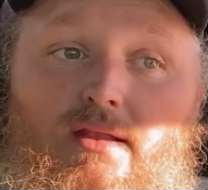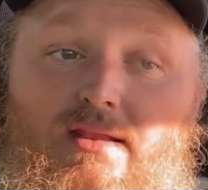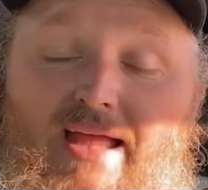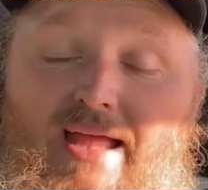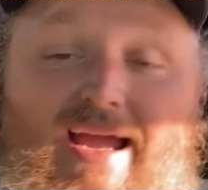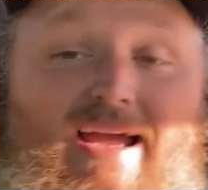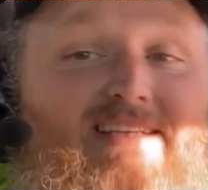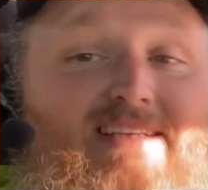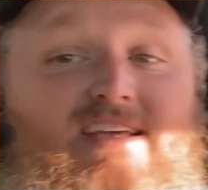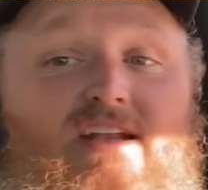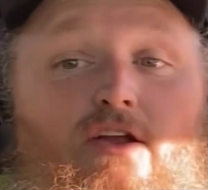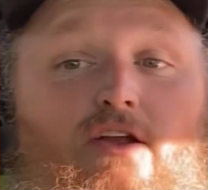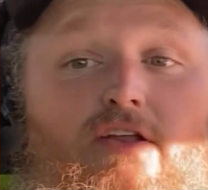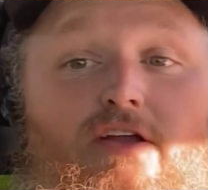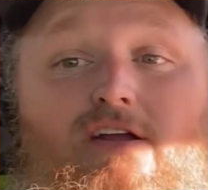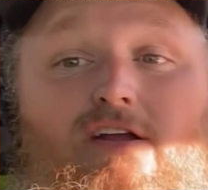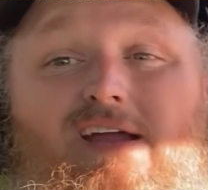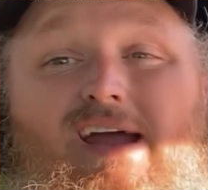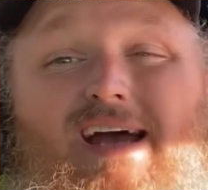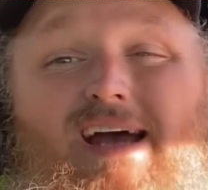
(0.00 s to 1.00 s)
like i said
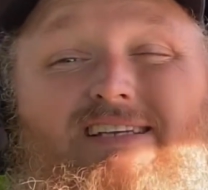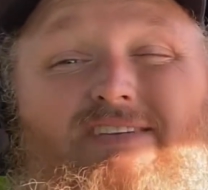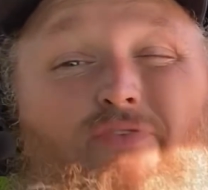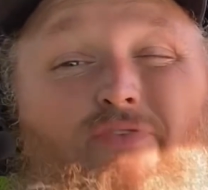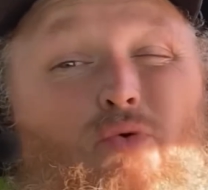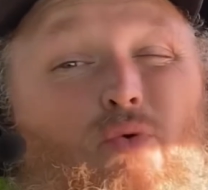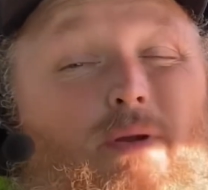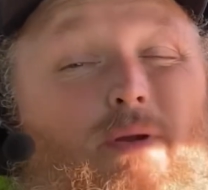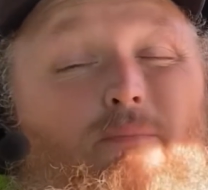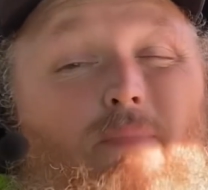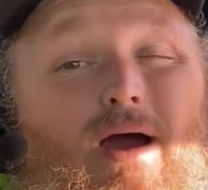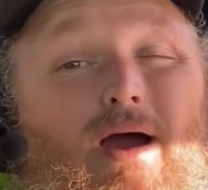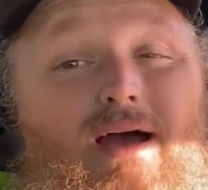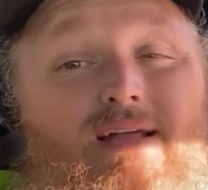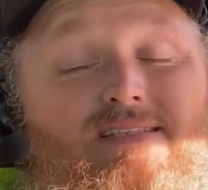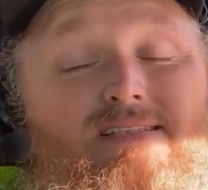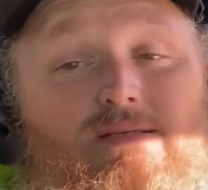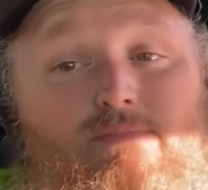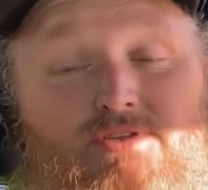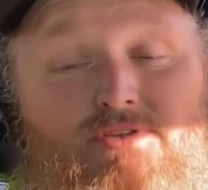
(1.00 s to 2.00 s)
earlier guys if you wouldn't
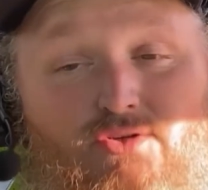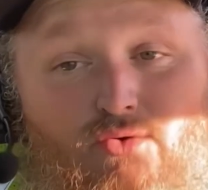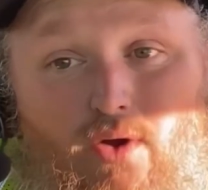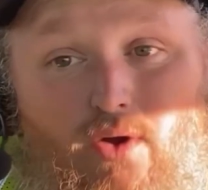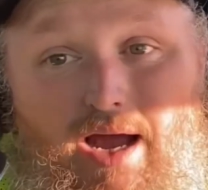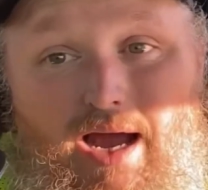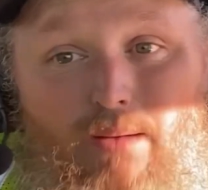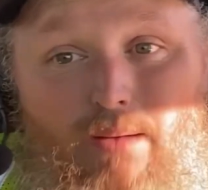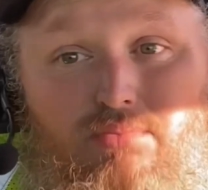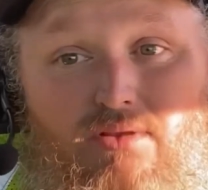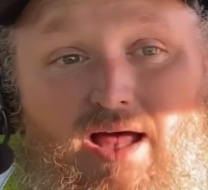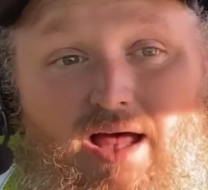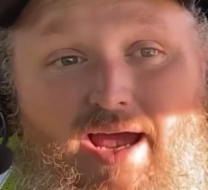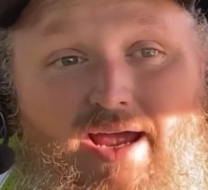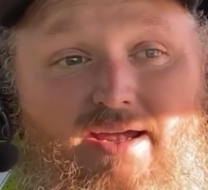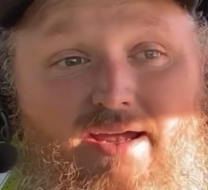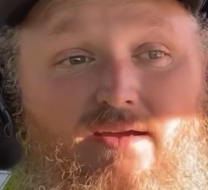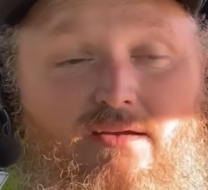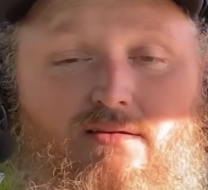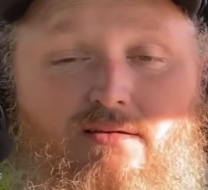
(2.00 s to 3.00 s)
mind subscribe
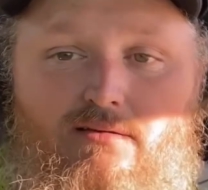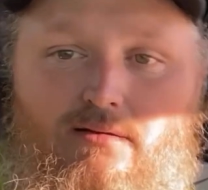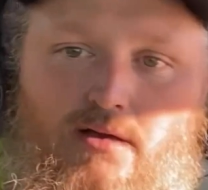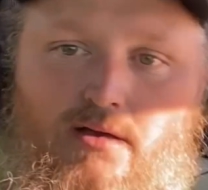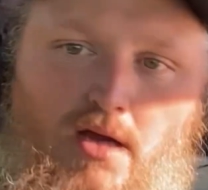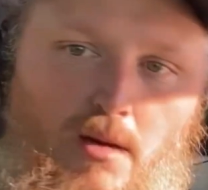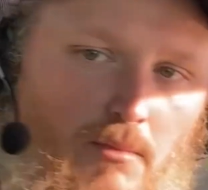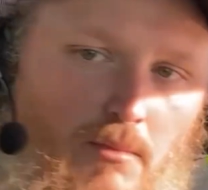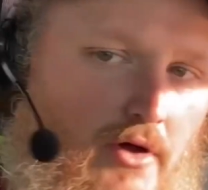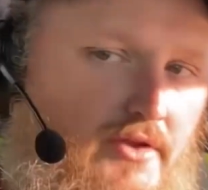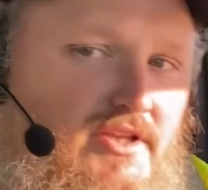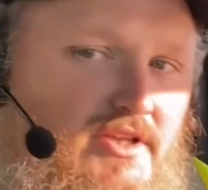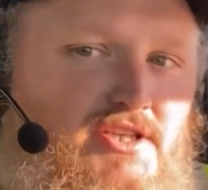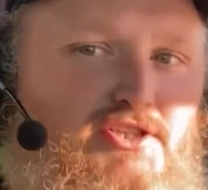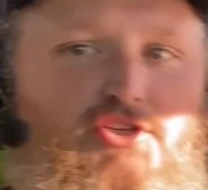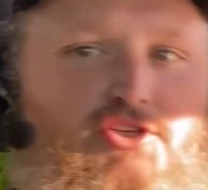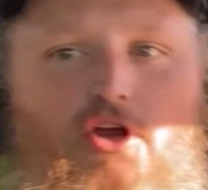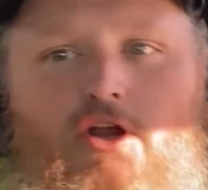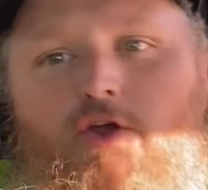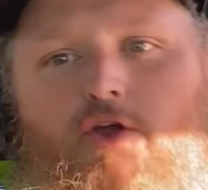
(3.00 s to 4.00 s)
like come on
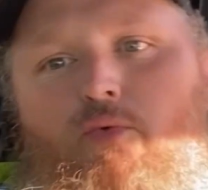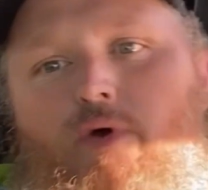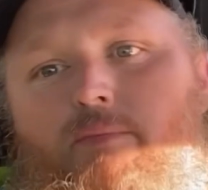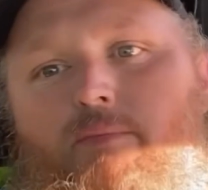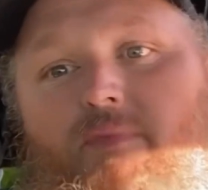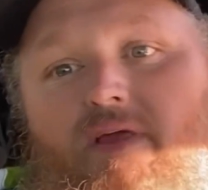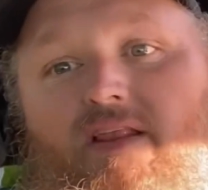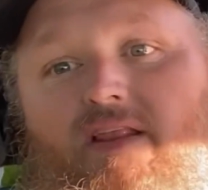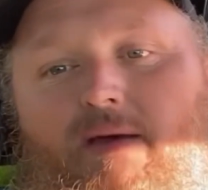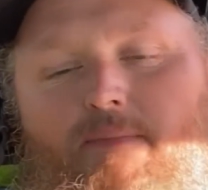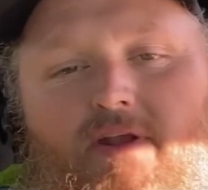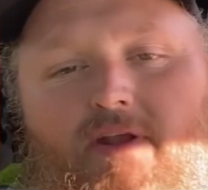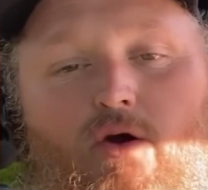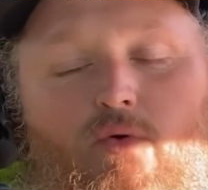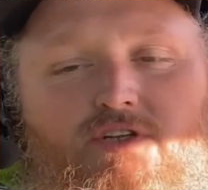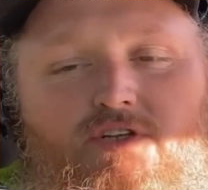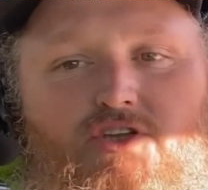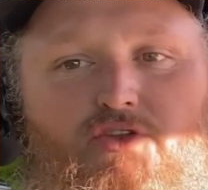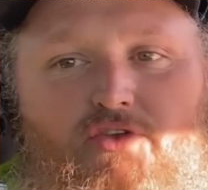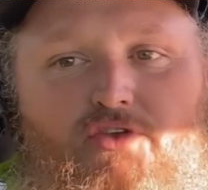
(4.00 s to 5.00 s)
this journey with me let me know
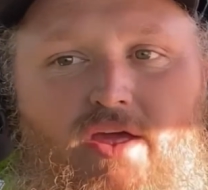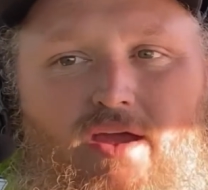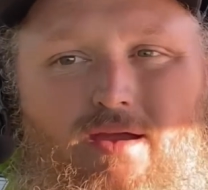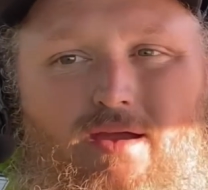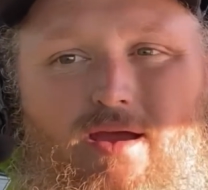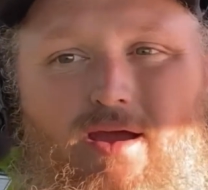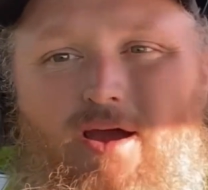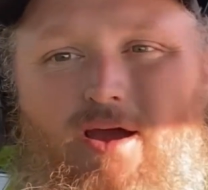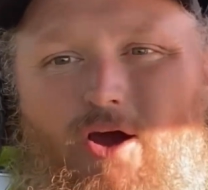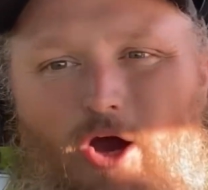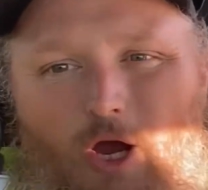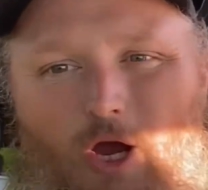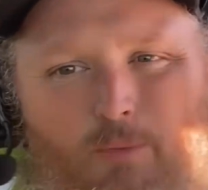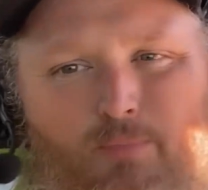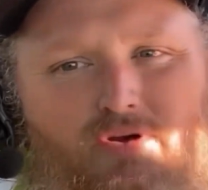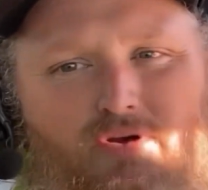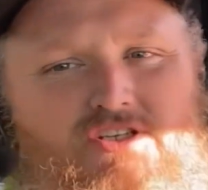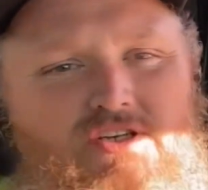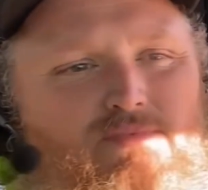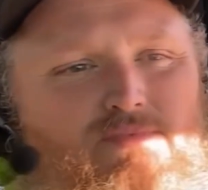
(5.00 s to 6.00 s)
what you think are
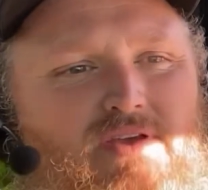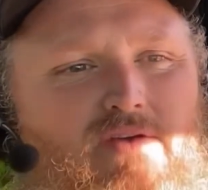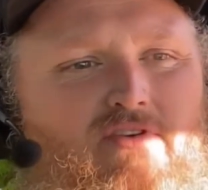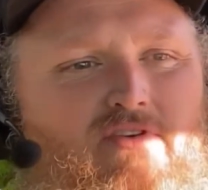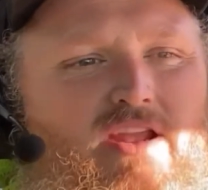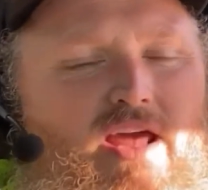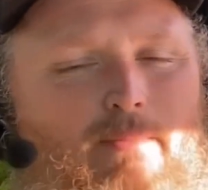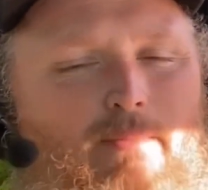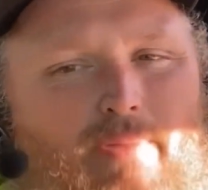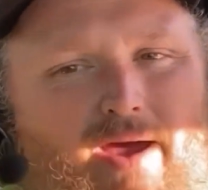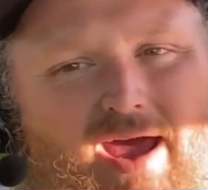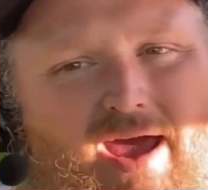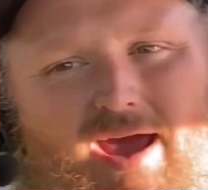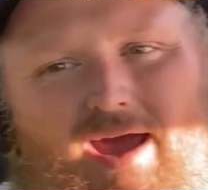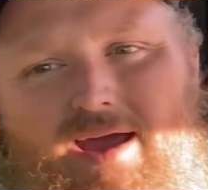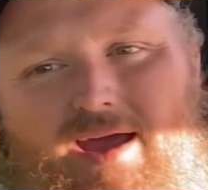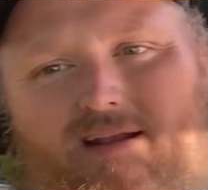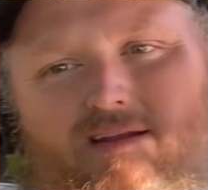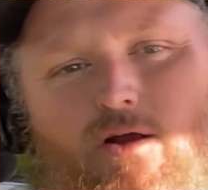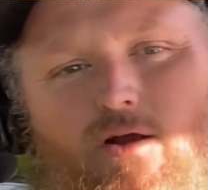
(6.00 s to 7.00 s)
push-ups every day
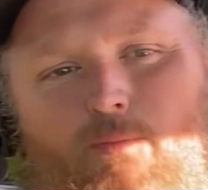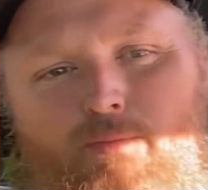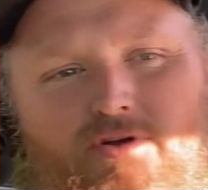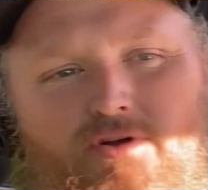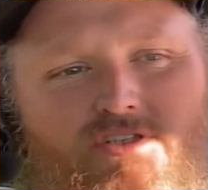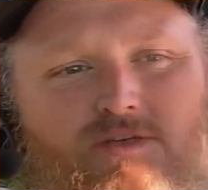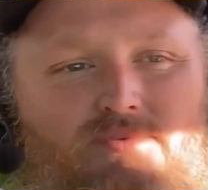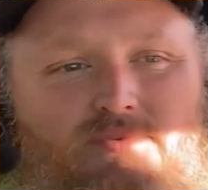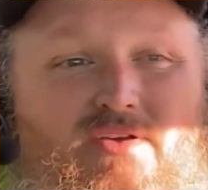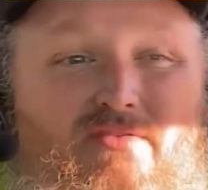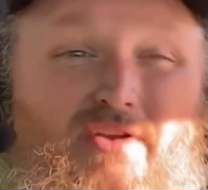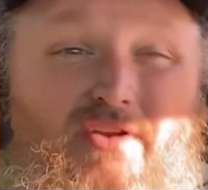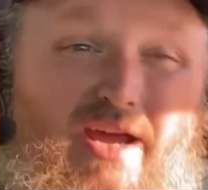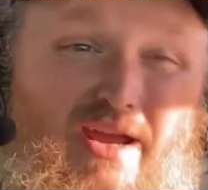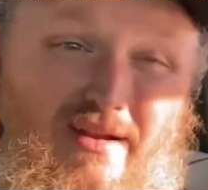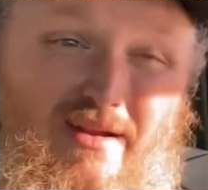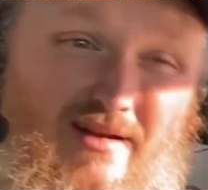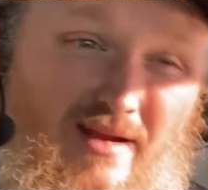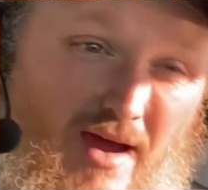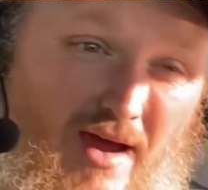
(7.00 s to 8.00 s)
bad? Are push-ups every
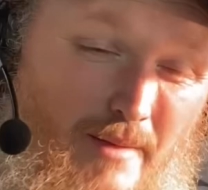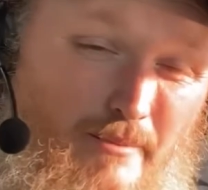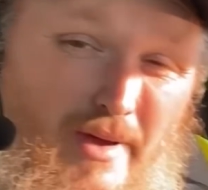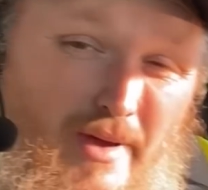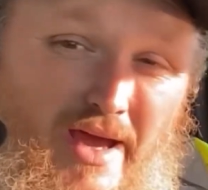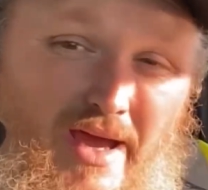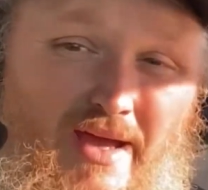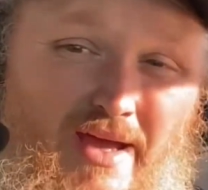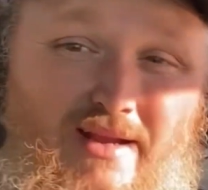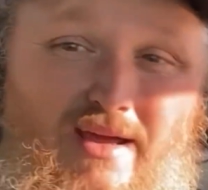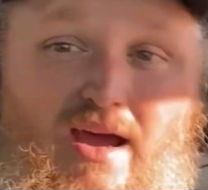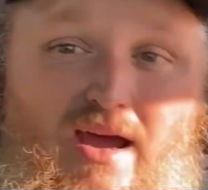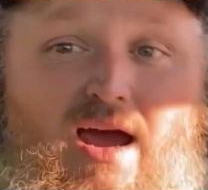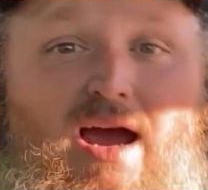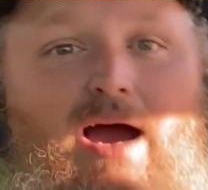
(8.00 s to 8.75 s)
day not bad?